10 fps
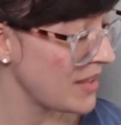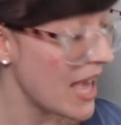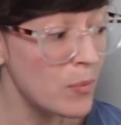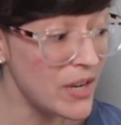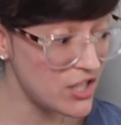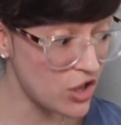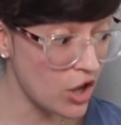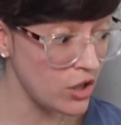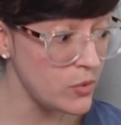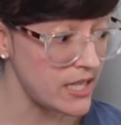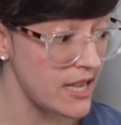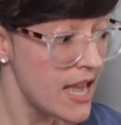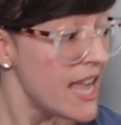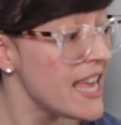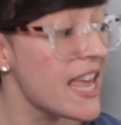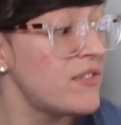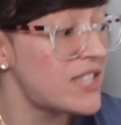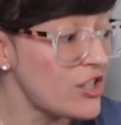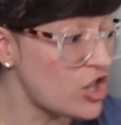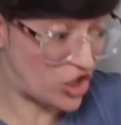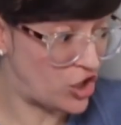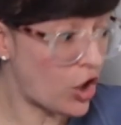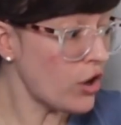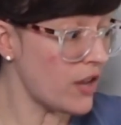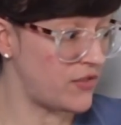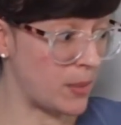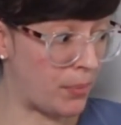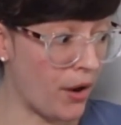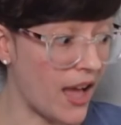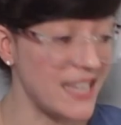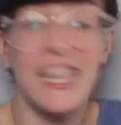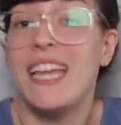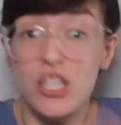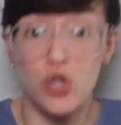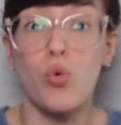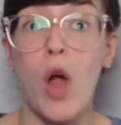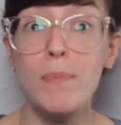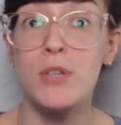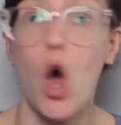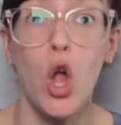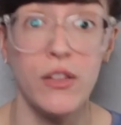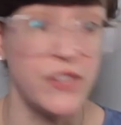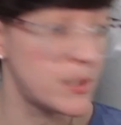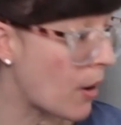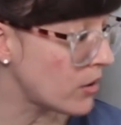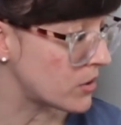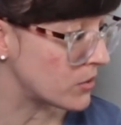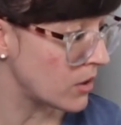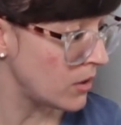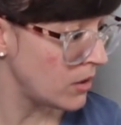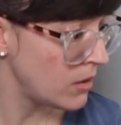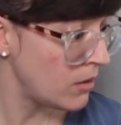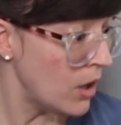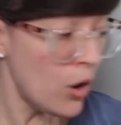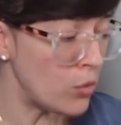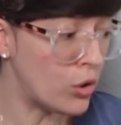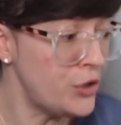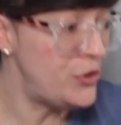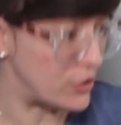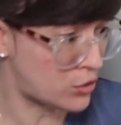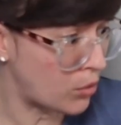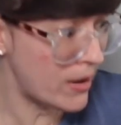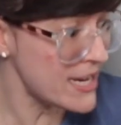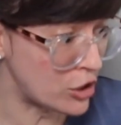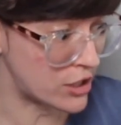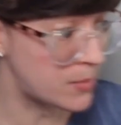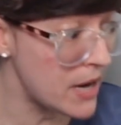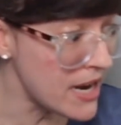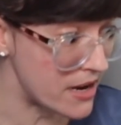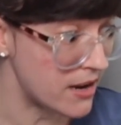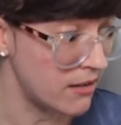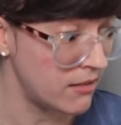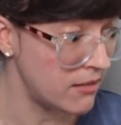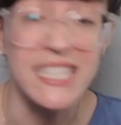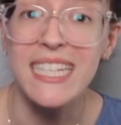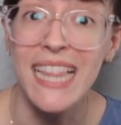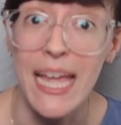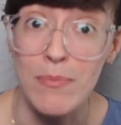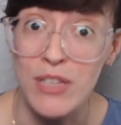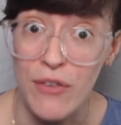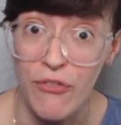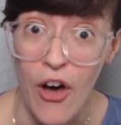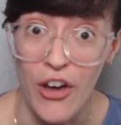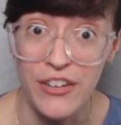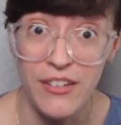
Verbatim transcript: And when he saw Lucy, he gave such a start of surprise that he dropped all of his parcels. Oh, goodness gracious me! exclaimed the faun.